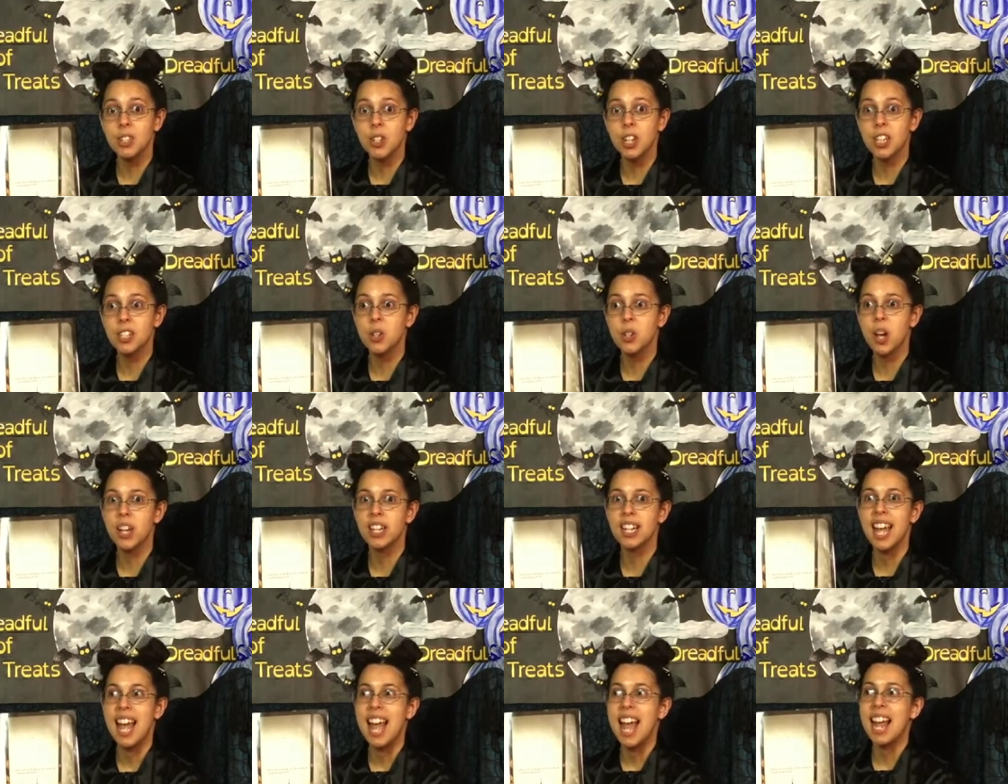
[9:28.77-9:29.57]
Do you guys know how
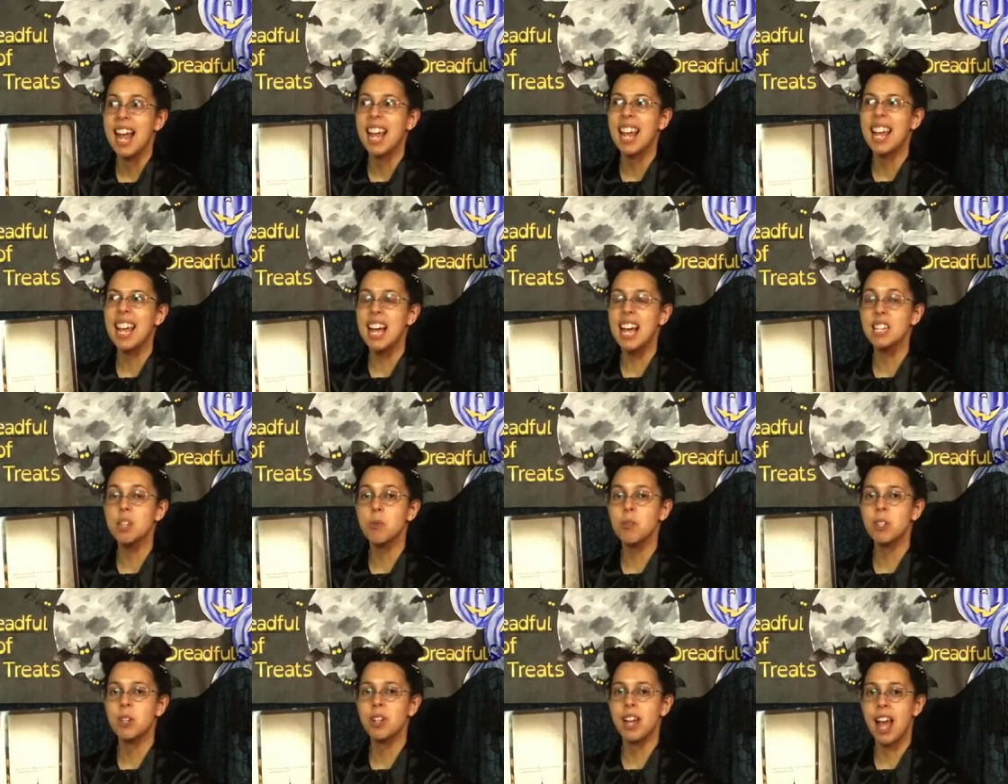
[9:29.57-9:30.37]
to guess
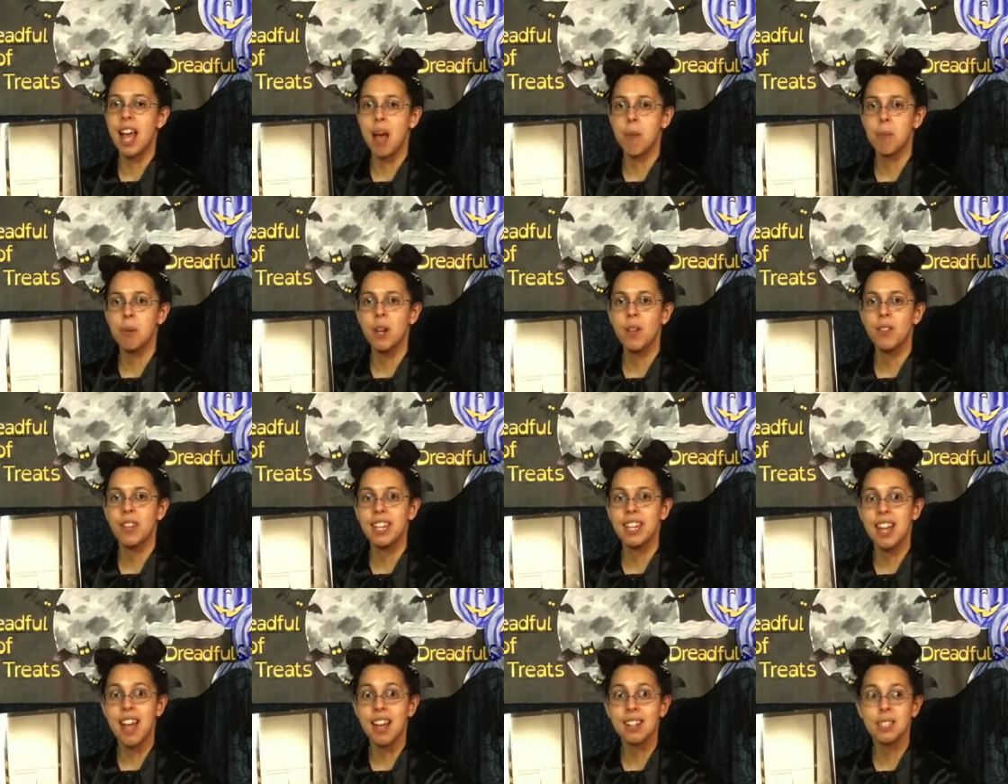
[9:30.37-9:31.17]
what's going to happen on the
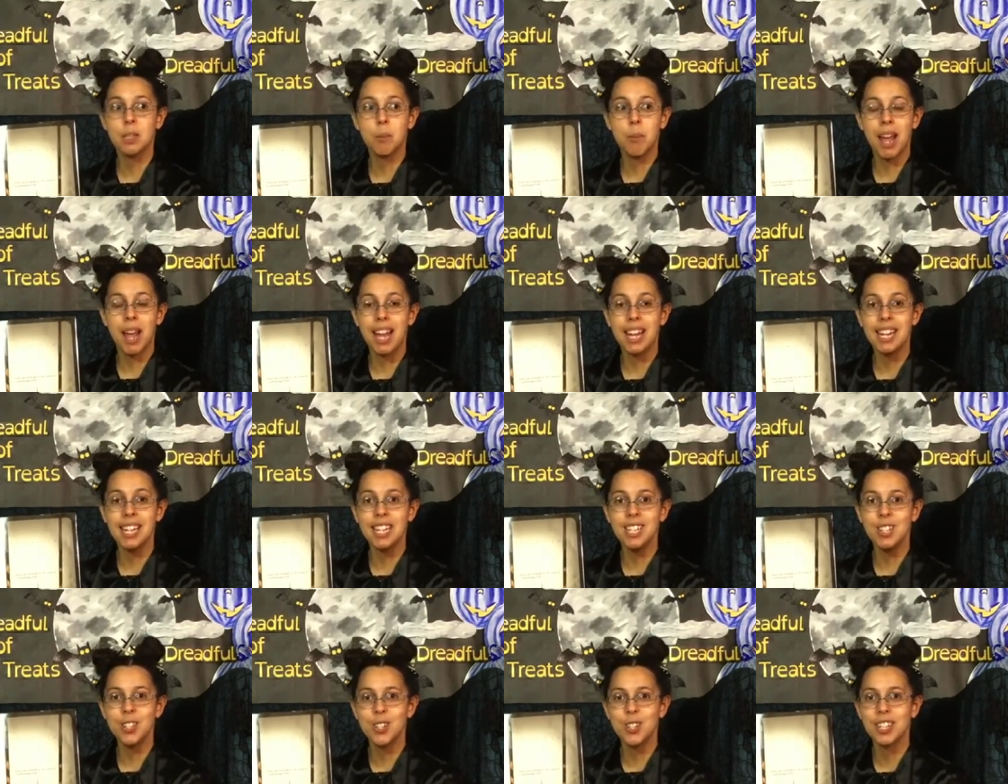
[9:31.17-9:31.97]
next
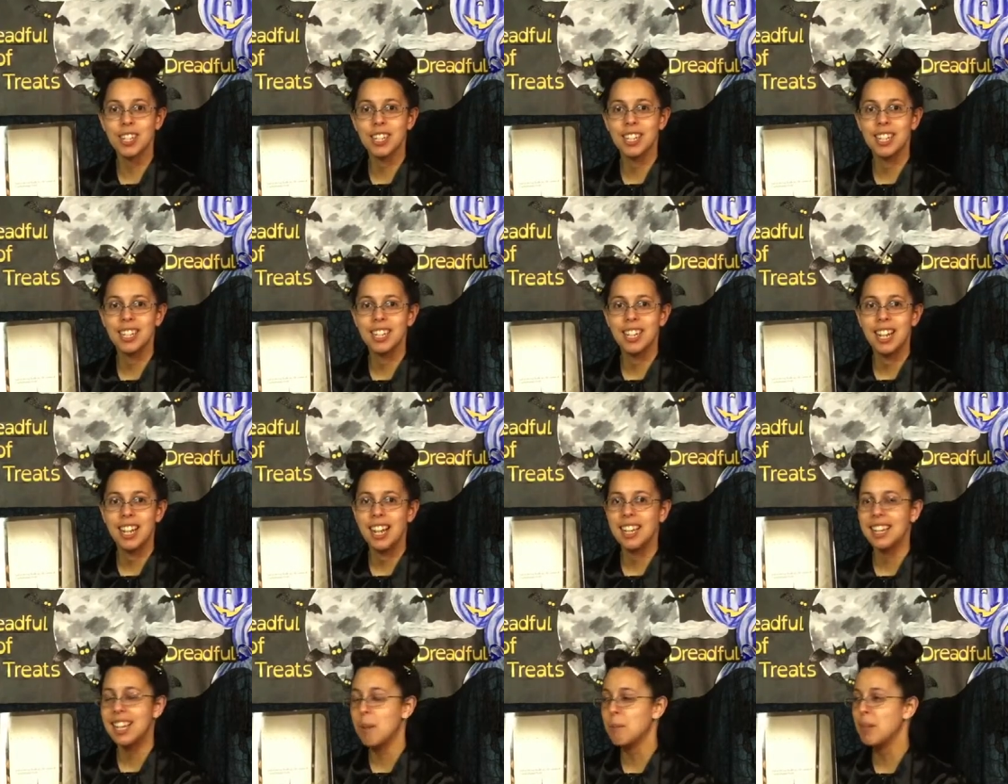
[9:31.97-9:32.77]
page?
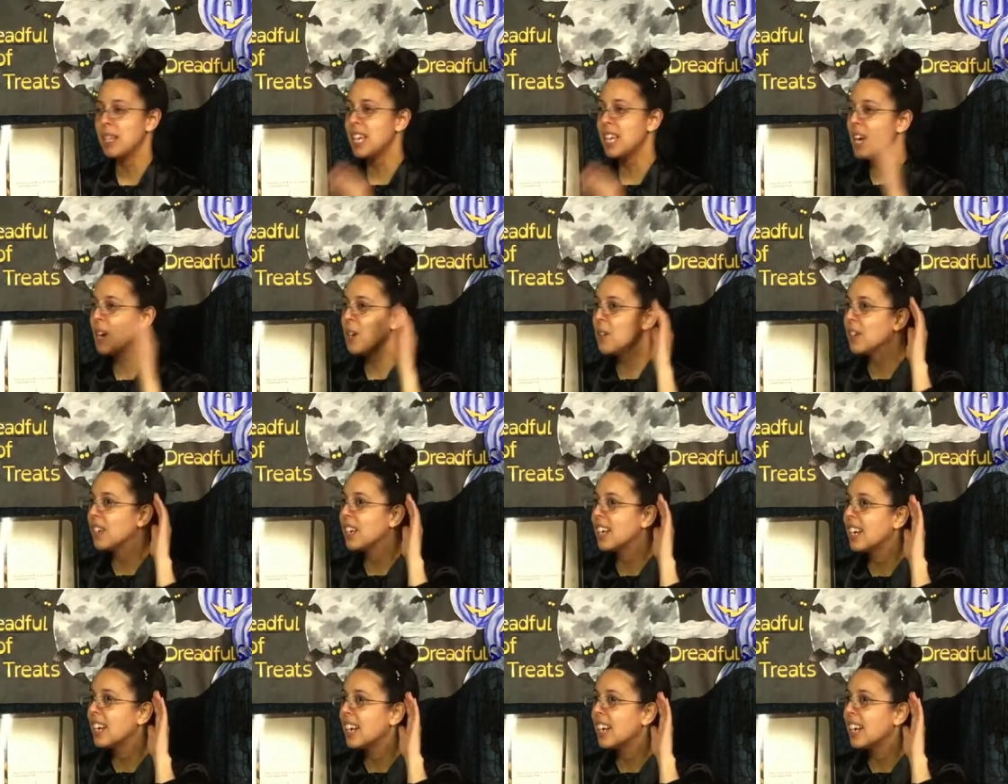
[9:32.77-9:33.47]
Let me know.